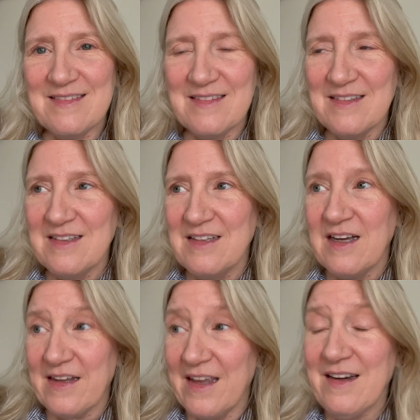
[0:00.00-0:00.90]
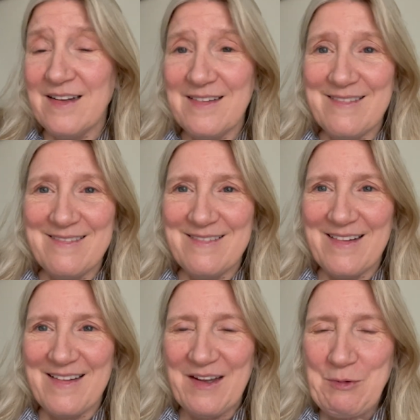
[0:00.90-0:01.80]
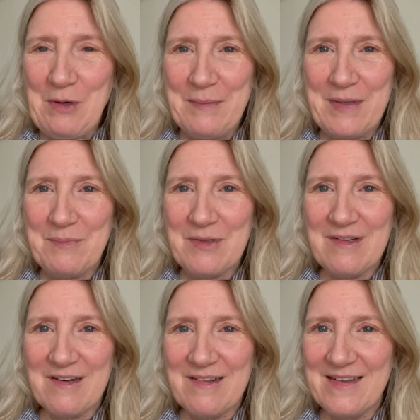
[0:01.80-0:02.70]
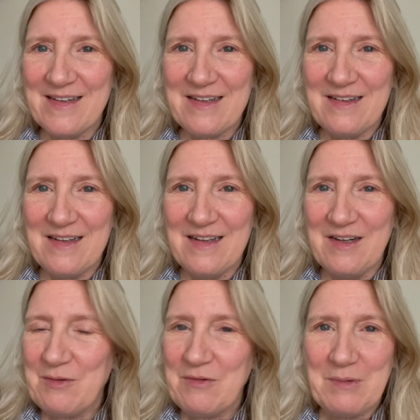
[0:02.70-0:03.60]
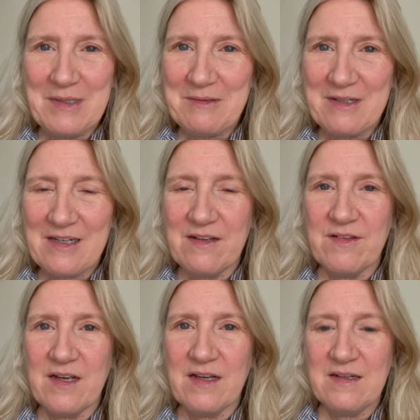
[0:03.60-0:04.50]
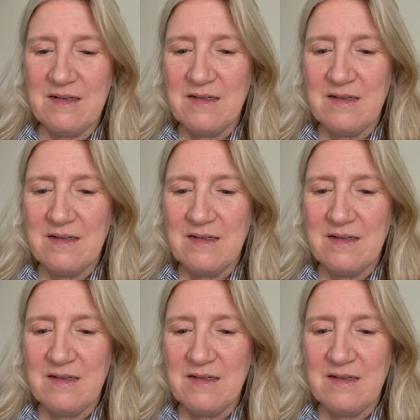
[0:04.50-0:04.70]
I get it. I get why people are like, I don't want to work on that.